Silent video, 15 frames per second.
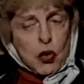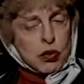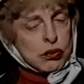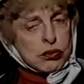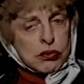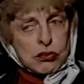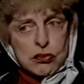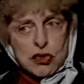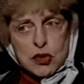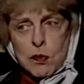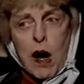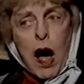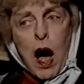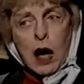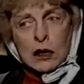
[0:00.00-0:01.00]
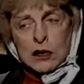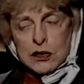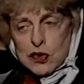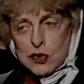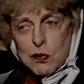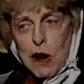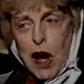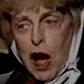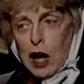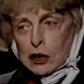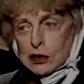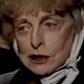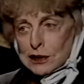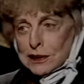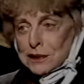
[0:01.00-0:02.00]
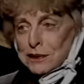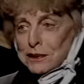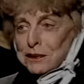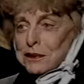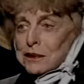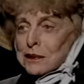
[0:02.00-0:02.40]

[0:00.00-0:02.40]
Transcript: did like California. Smog, smog.